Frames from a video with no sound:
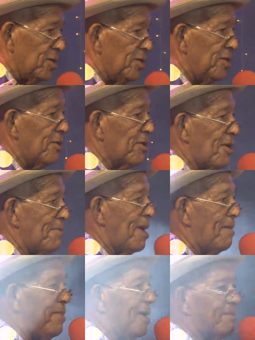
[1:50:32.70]
Now I come a
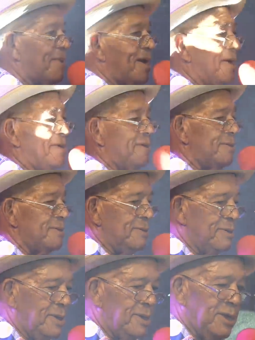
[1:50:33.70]
big man,
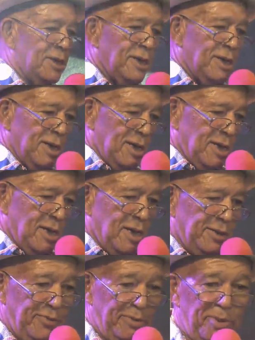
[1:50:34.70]

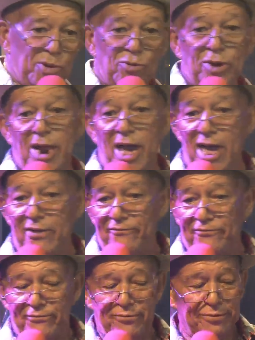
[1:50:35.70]
living my own life.